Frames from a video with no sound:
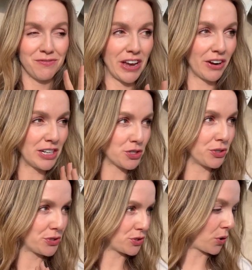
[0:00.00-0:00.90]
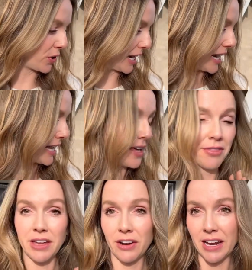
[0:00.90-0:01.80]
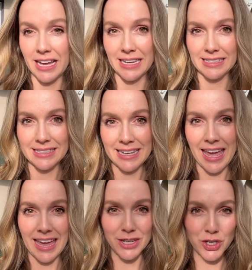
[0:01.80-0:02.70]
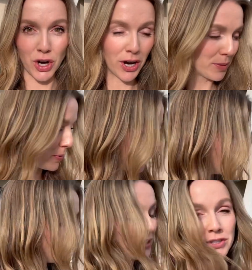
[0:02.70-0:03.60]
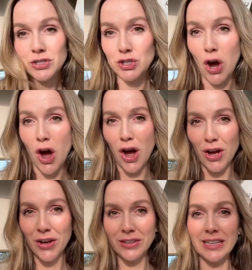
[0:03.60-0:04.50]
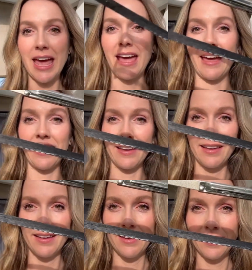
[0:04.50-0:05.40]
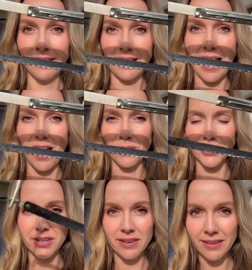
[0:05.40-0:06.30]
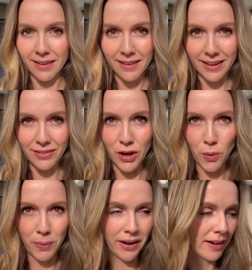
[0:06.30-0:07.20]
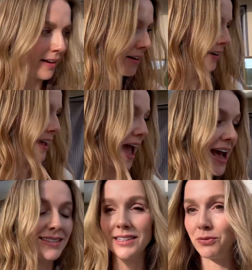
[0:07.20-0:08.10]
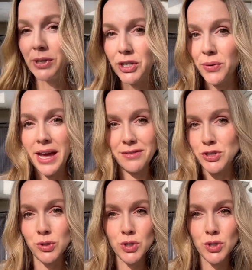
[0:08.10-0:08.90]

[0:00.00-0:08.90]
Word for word: very true story, there is a sharp saw laying out in the open as if we don't have two